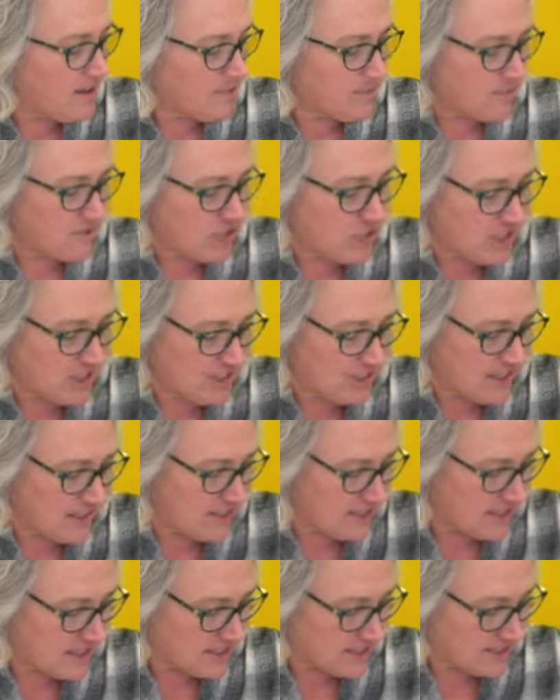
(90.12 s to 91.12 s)

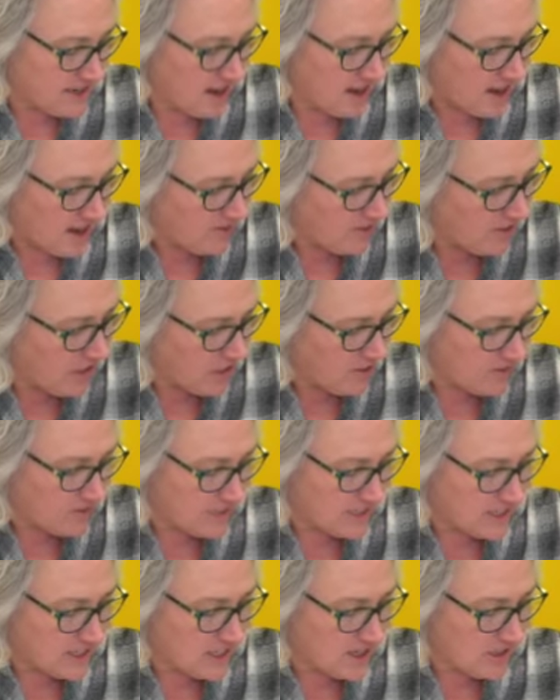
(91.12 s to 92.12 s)
She does not have
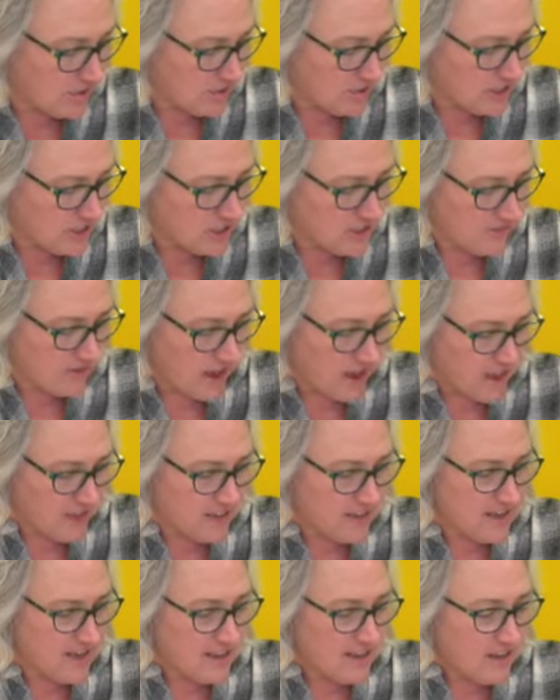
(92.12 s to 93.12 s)
cloves in here, which is
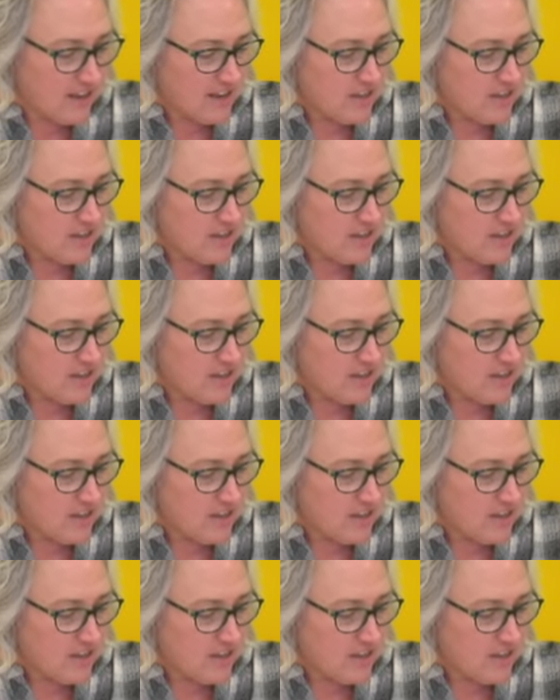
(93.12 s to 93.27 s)
fine.